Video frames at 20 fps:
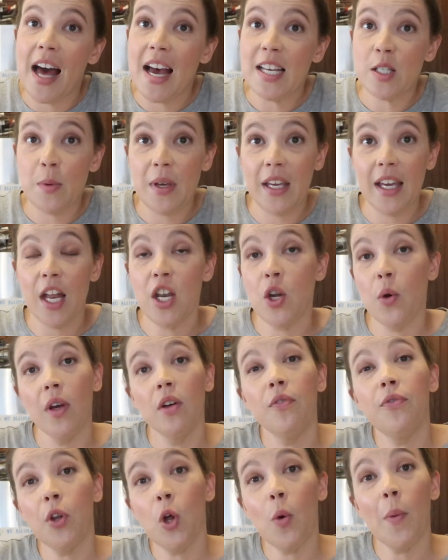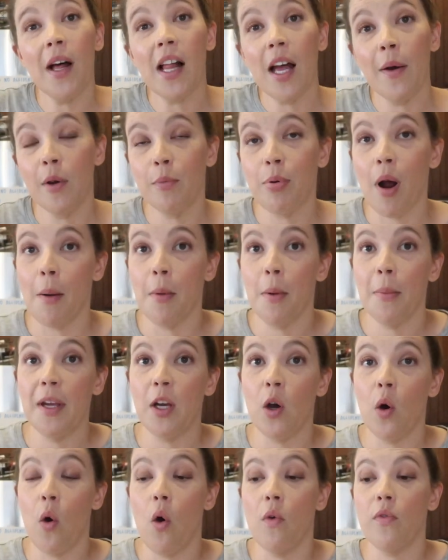last weekend knowing full well I would probably
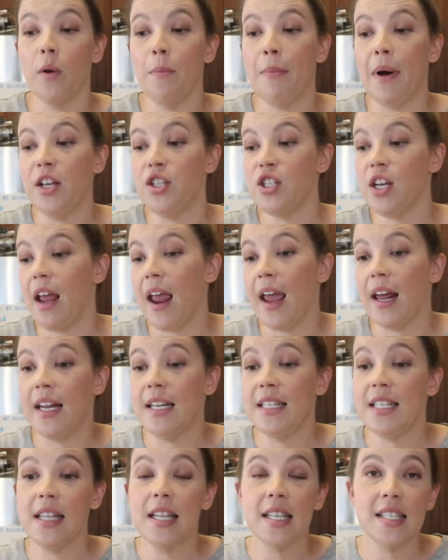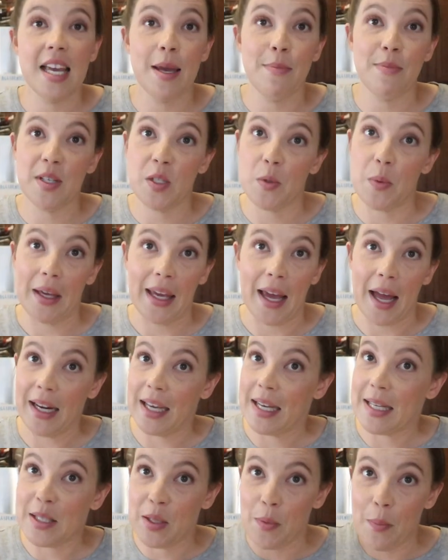go over budget, and I did the same this weekend
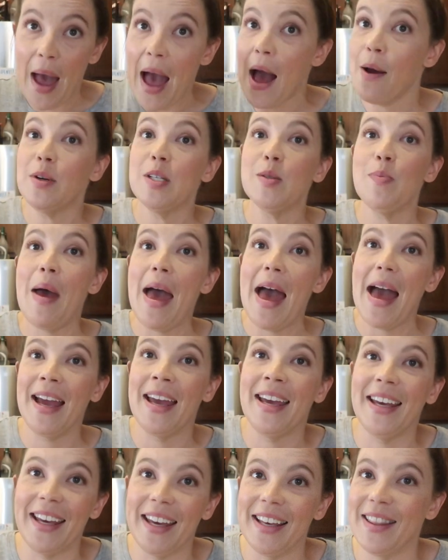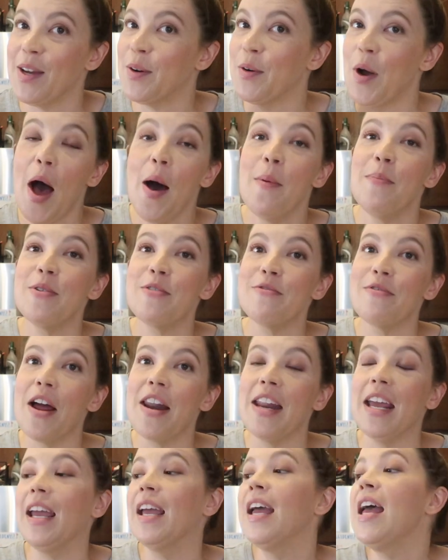because the power's back, they're up and
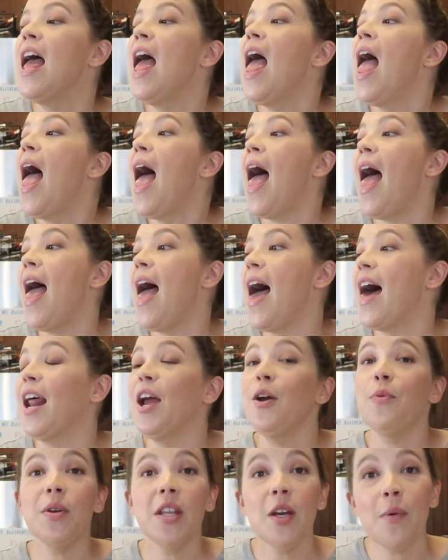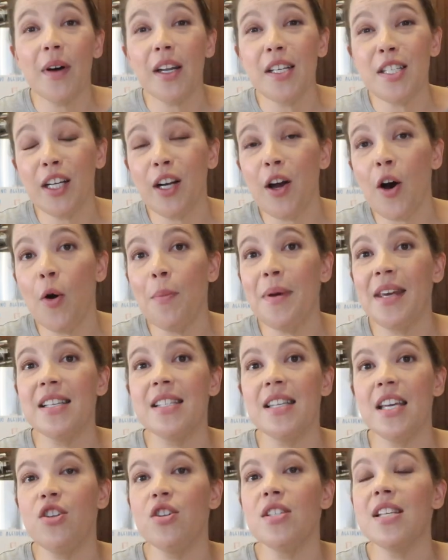running, and I really wanted to go
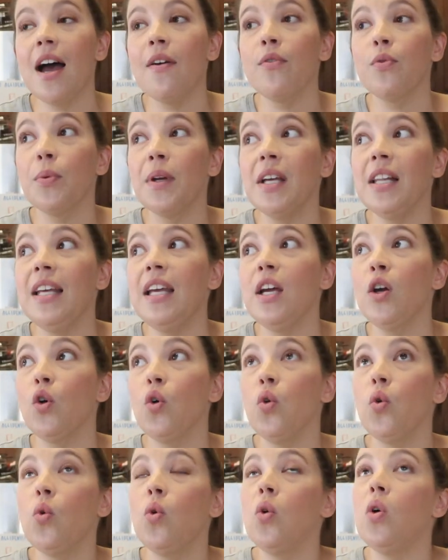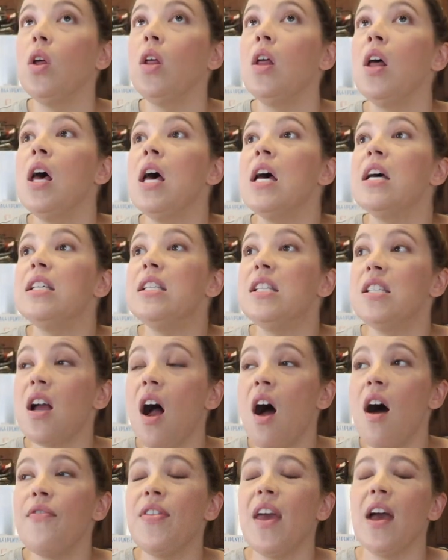because they just have really cool
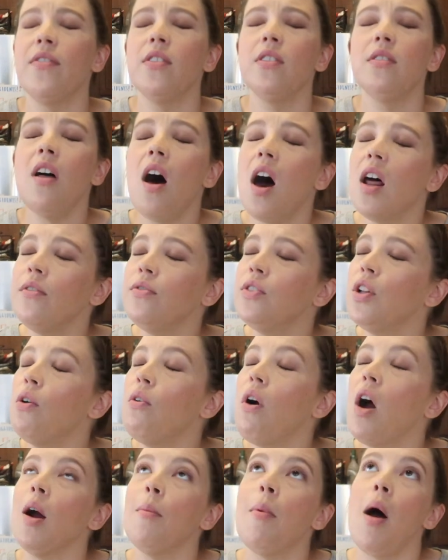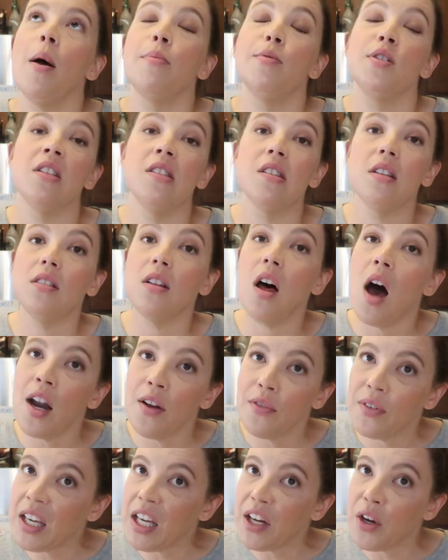stuff. They have a lot of low carb options, a lot
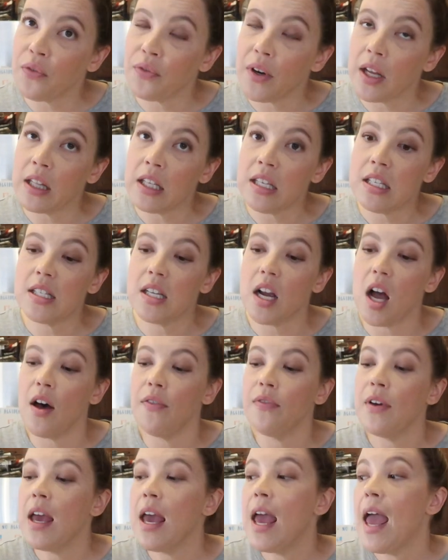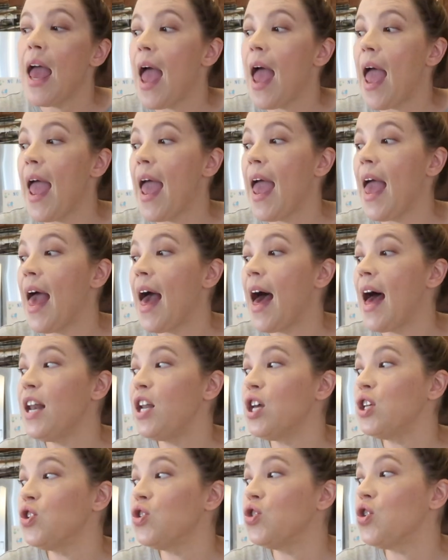of keto friendly stuff,
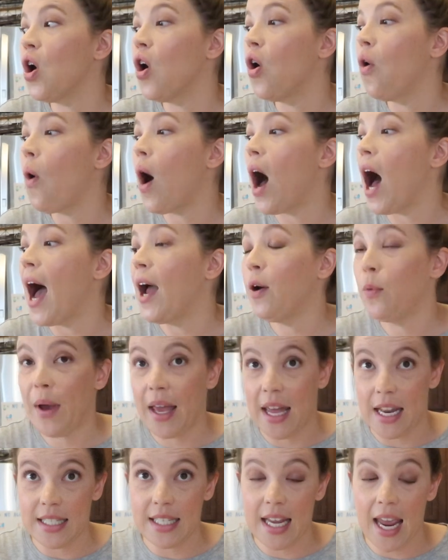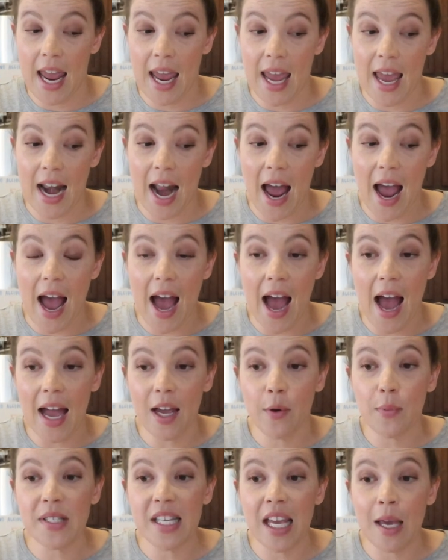and so I went, and
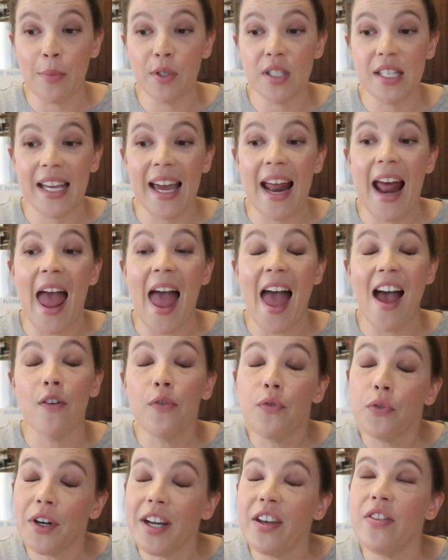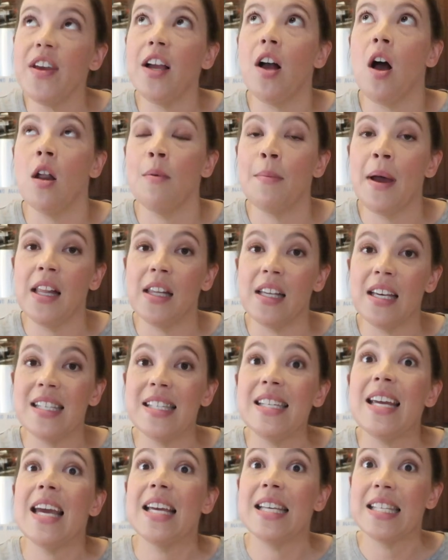I was able to get everything on my
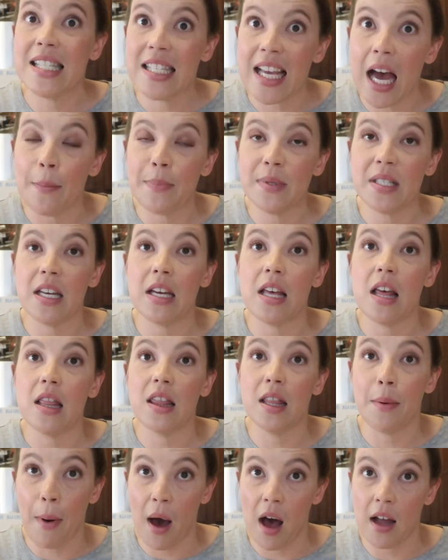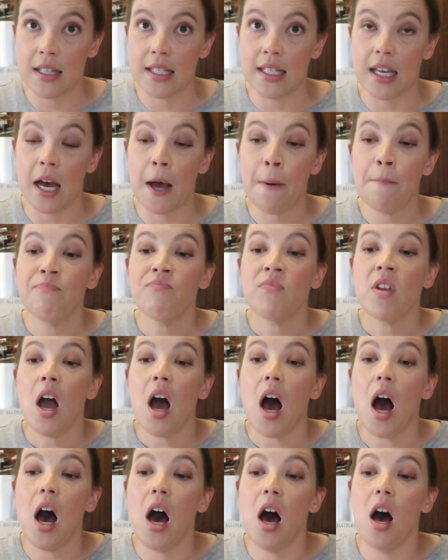list except the Bonza.
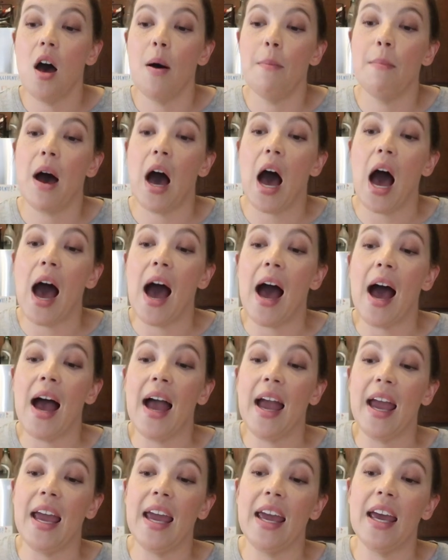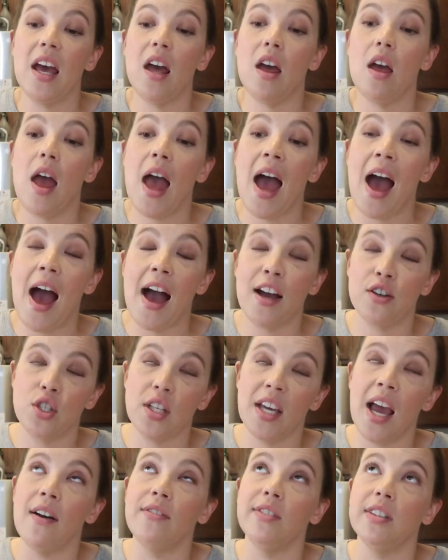I
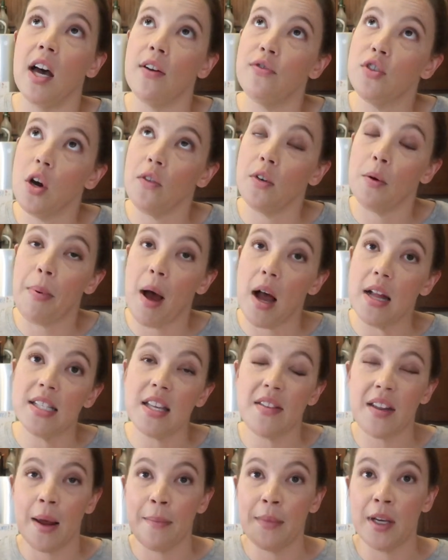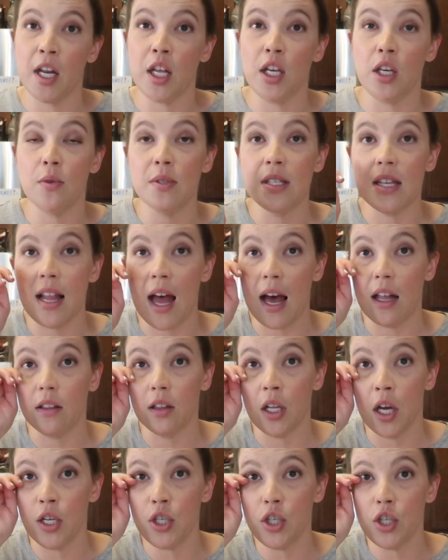actually have leftover Bonza that I'm gonna use in that
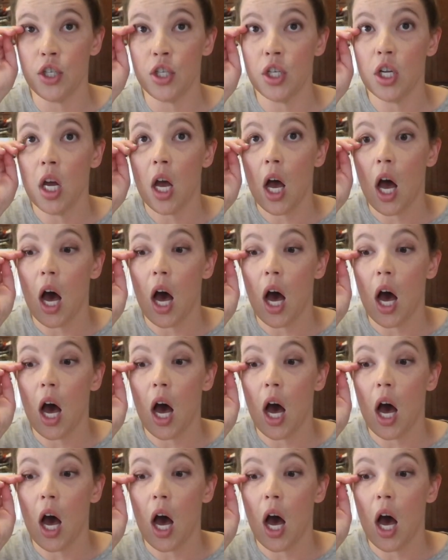lunch